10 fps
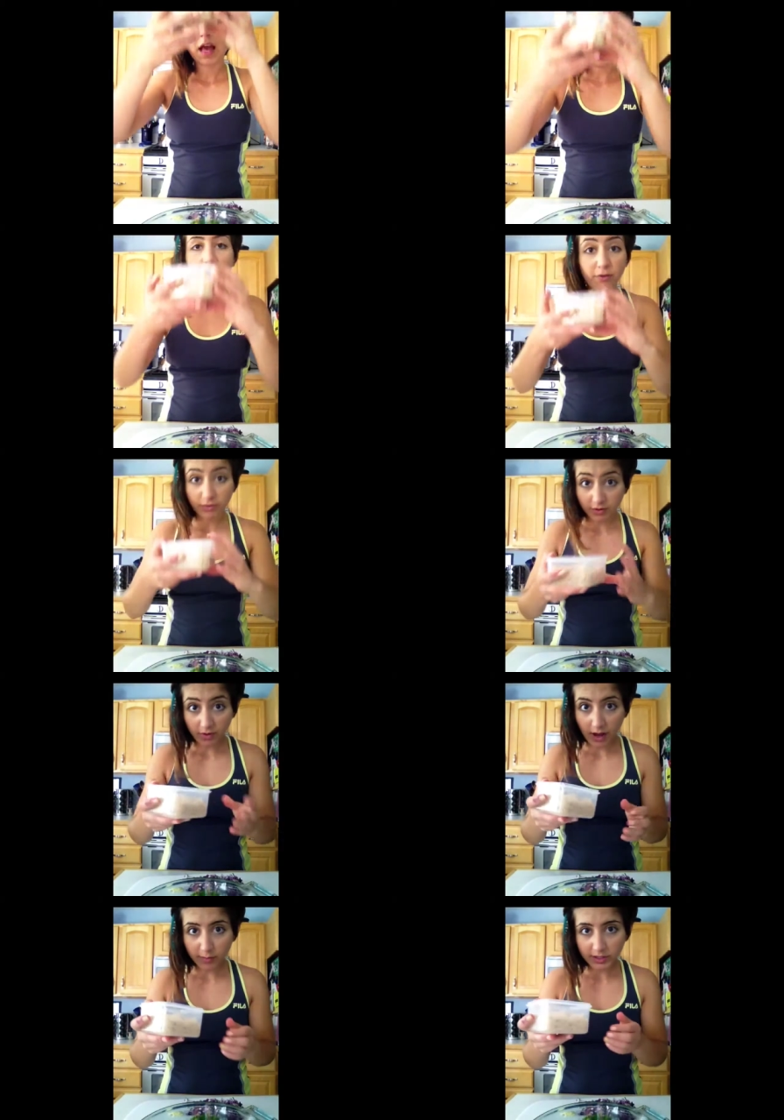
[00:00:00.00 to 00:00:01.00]
I don't know
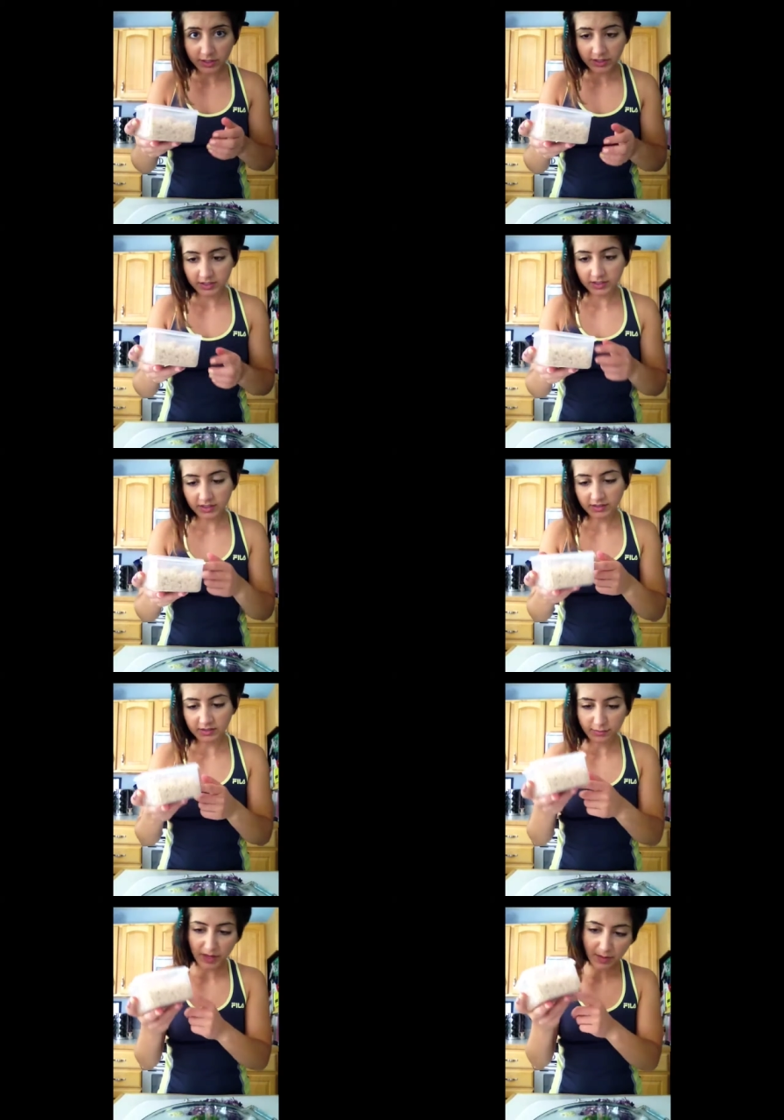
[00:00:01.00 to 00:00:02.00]
how much this is,
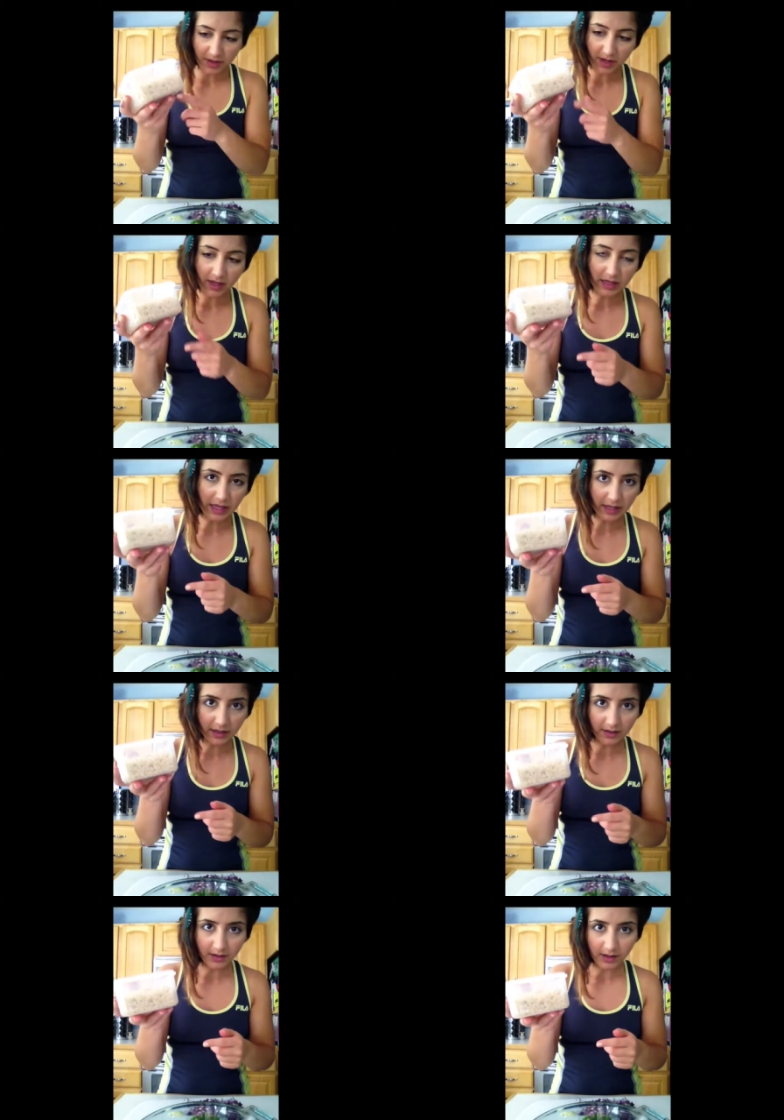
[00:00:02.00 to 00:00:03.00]
maybe like
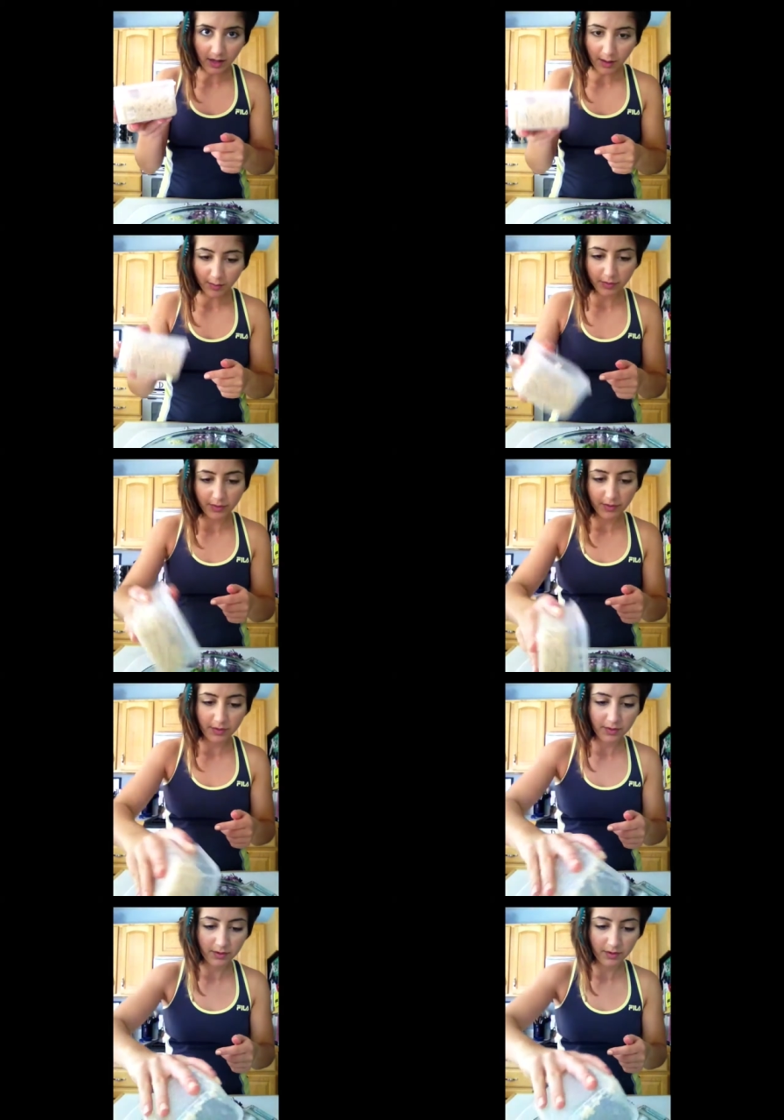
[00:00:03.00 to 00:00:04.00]
a cup
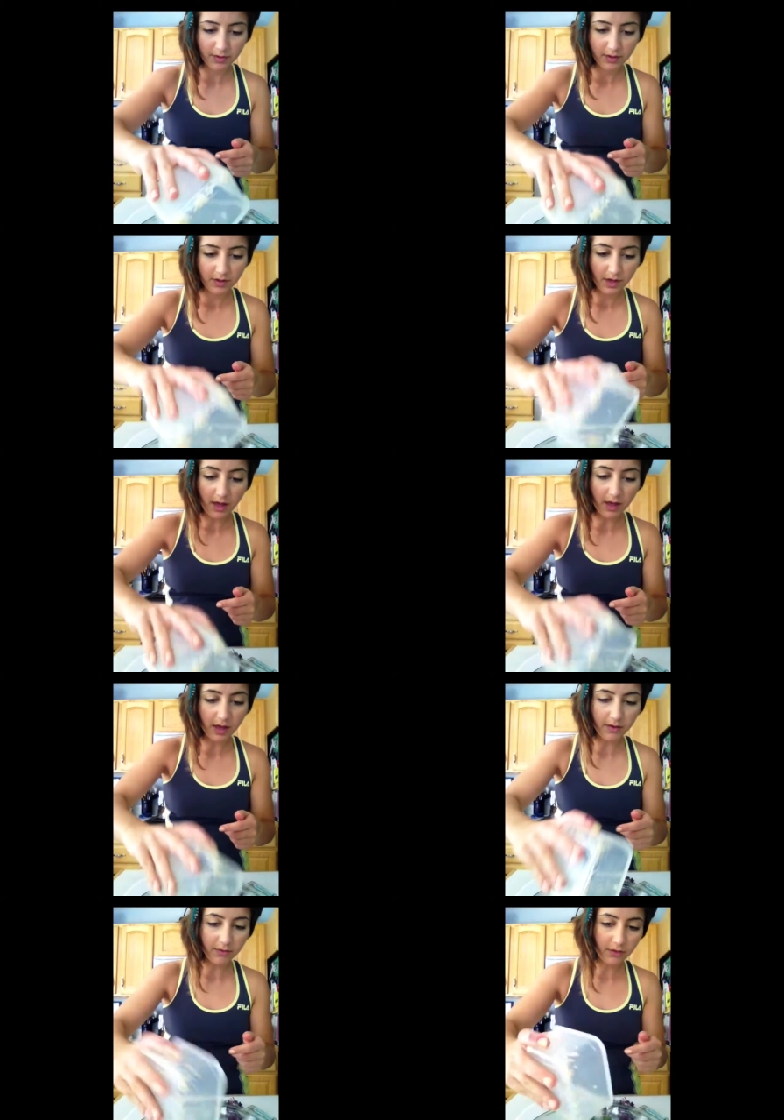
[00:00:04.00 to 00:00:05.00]

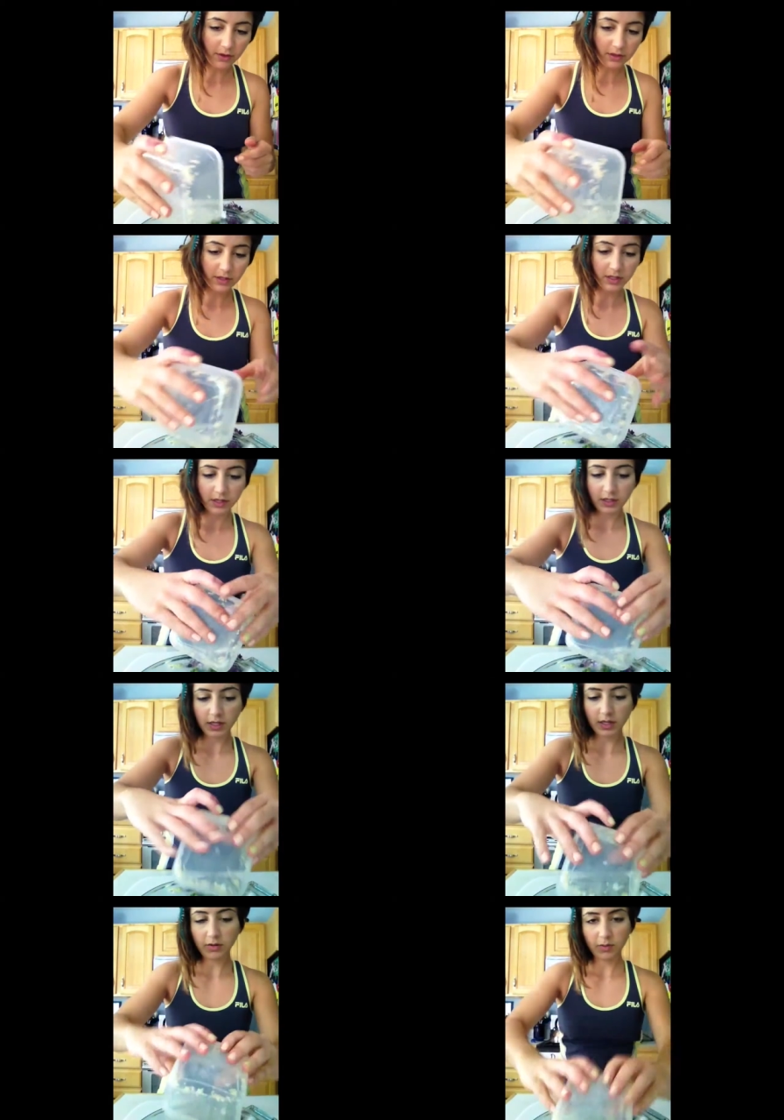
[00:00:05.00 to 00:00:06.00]
of cooked
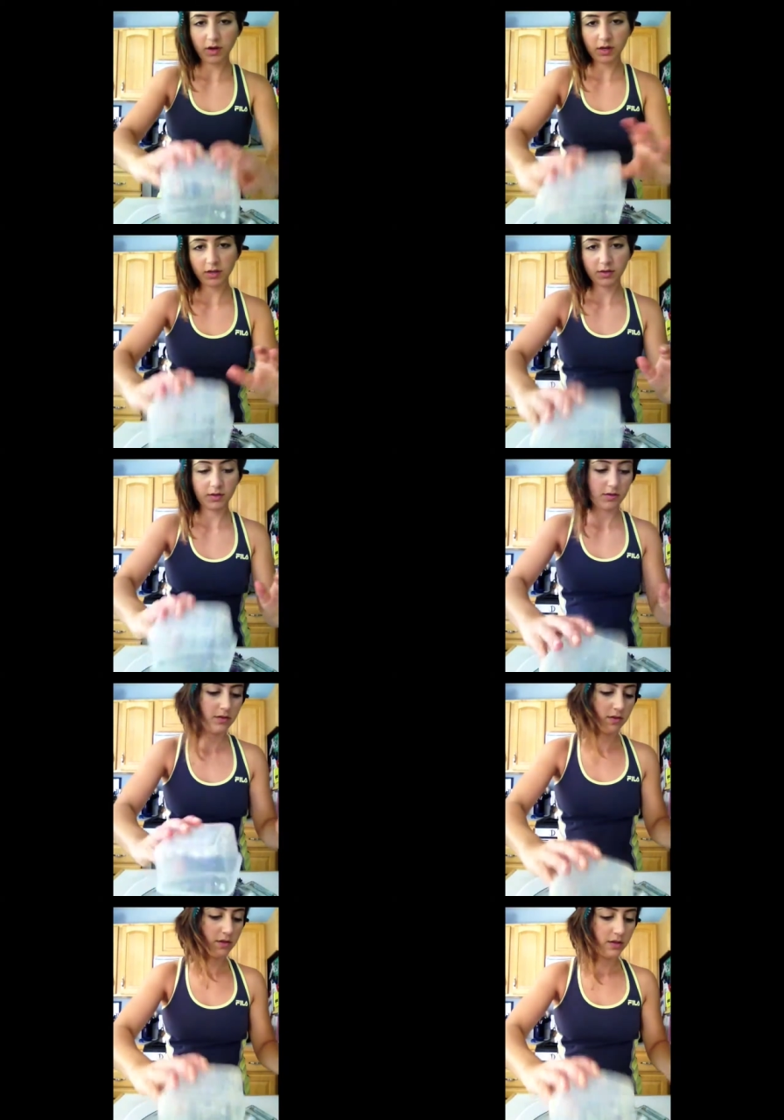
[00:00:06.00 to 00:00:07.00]
quinoa
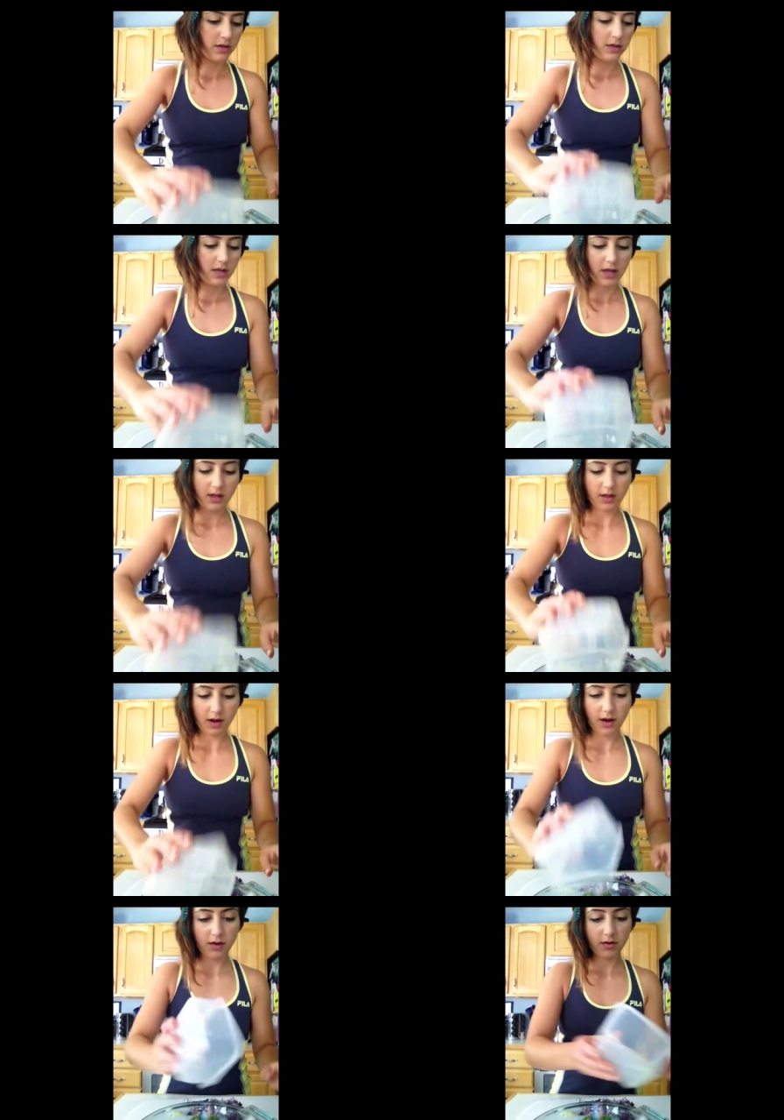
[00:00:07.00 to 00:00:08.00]
in
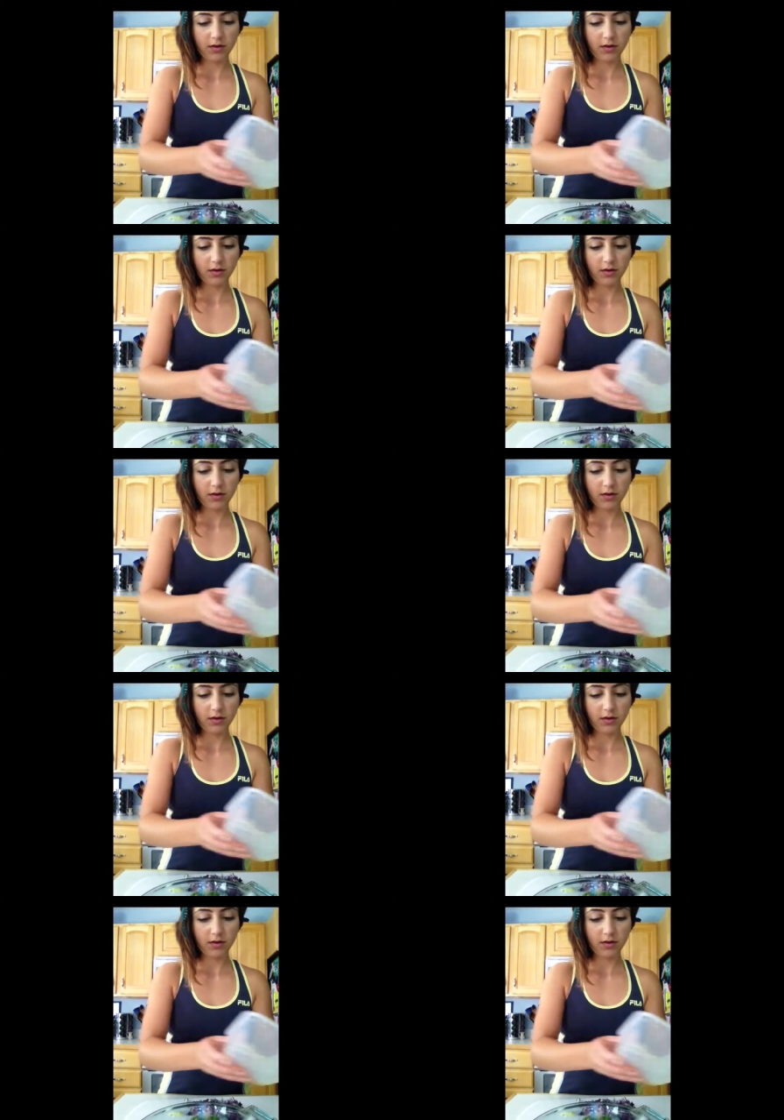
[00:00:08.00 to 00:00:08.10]
there.